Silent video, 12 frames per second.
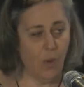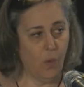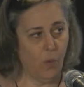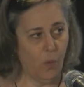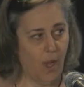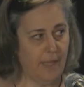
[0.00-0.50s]

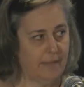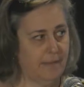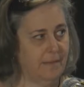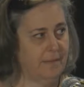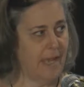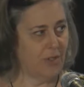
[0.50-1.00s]
what
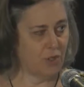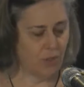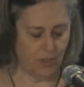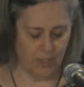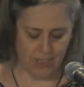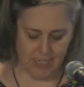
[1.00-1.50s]
that
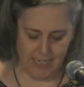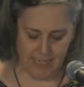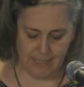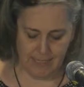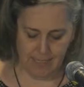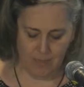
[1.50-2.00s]
shortage
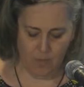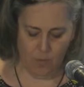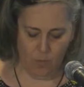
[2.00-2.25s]
is.